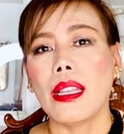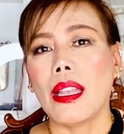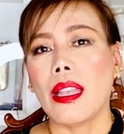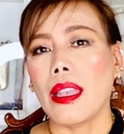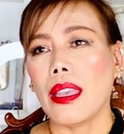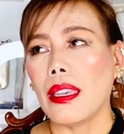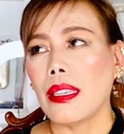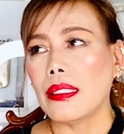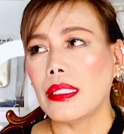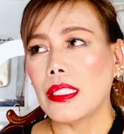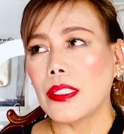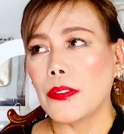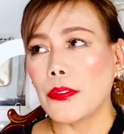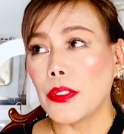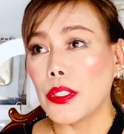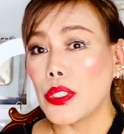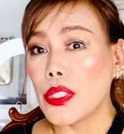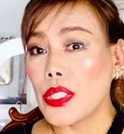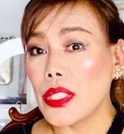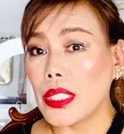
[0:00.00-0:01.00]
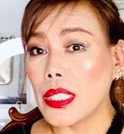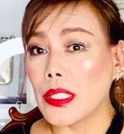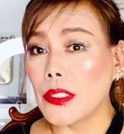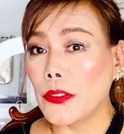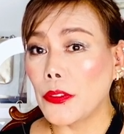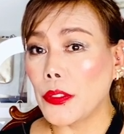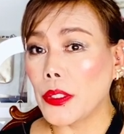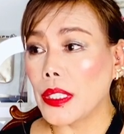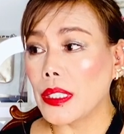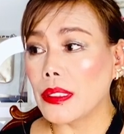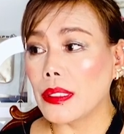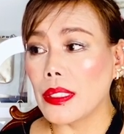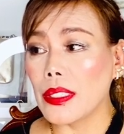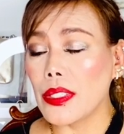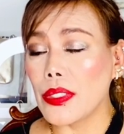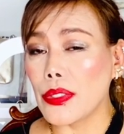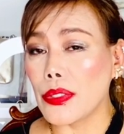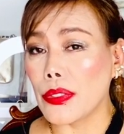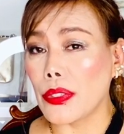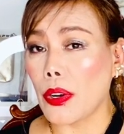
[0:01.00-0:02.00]
And if you still feel
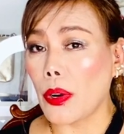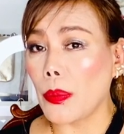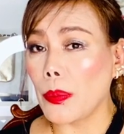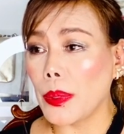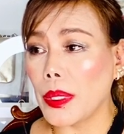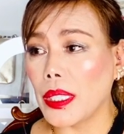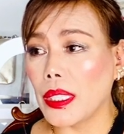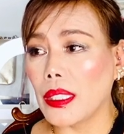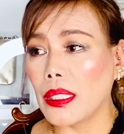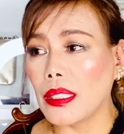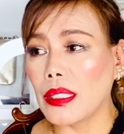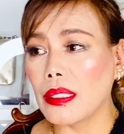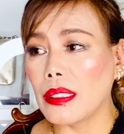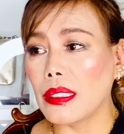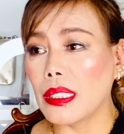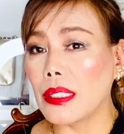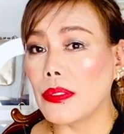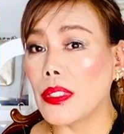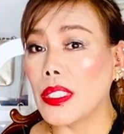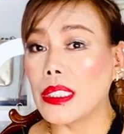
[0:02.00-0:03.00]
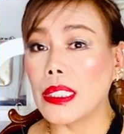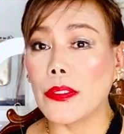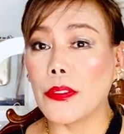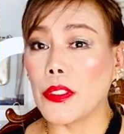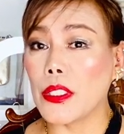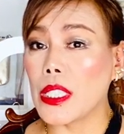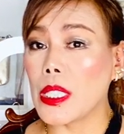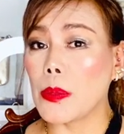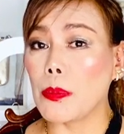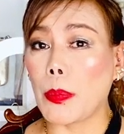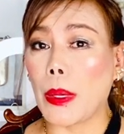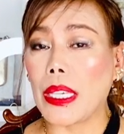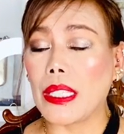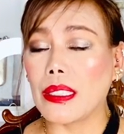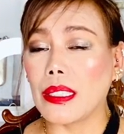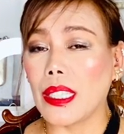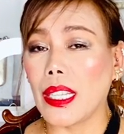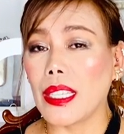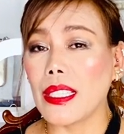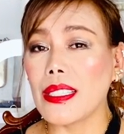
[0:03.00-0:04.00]
this throbbing, even if it's
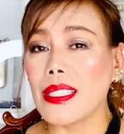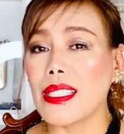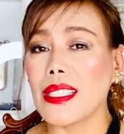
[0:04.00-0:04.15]
painless,